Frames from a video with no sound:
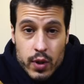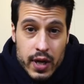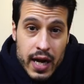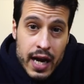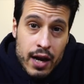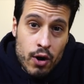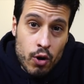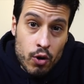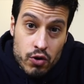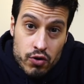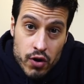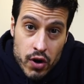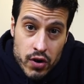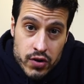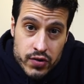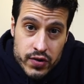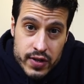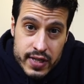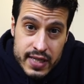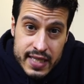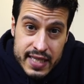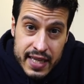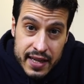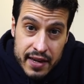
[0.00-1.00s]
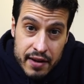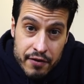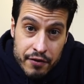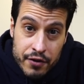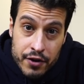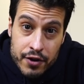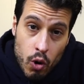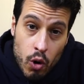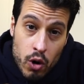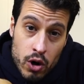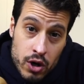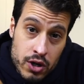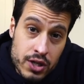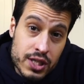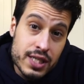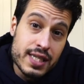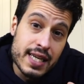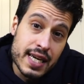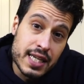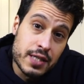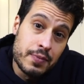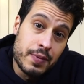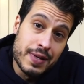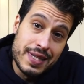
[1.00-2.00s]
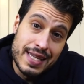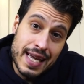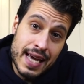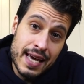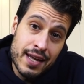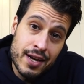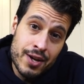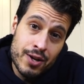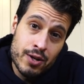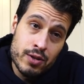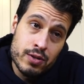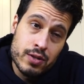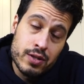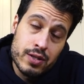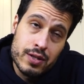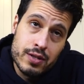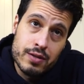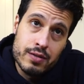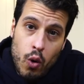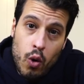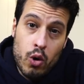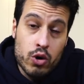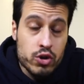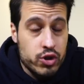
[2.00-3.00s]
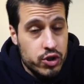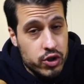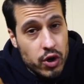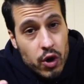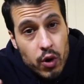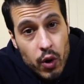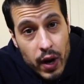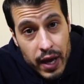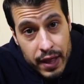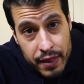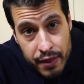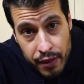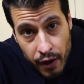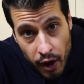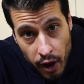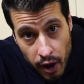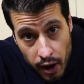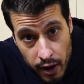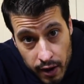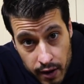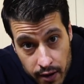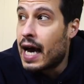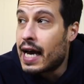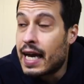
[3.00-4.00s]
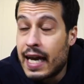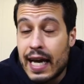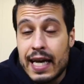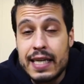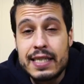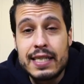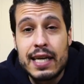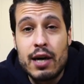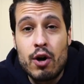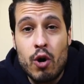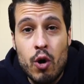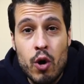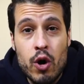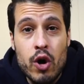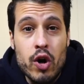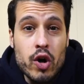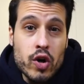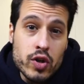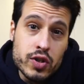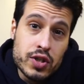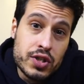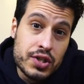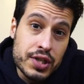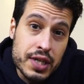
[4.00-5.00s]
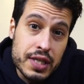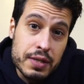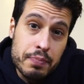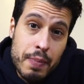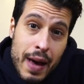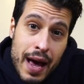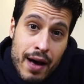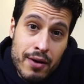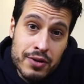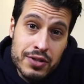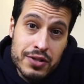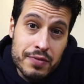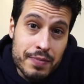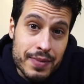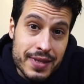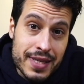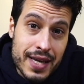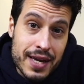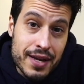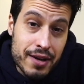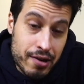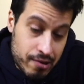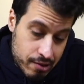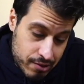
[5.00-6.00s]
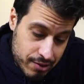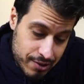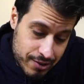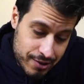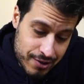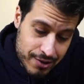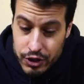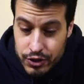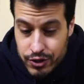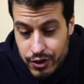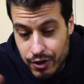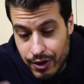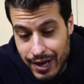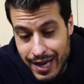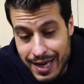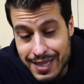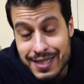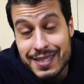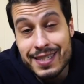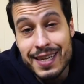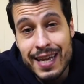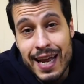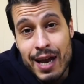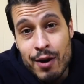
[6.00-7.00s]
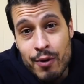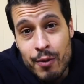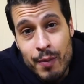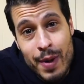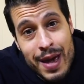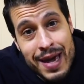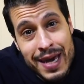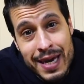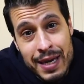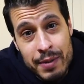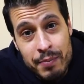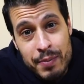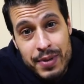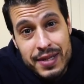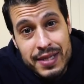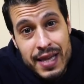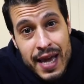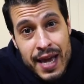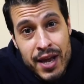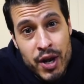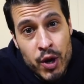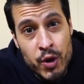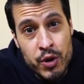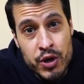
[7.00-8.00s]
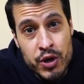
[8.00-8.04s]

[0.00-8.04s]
I got groceries delivered. Ordered 6 potatoes, or so I thought. I guess I ordered 6 pounds of potatoes. So I guess today we're making potato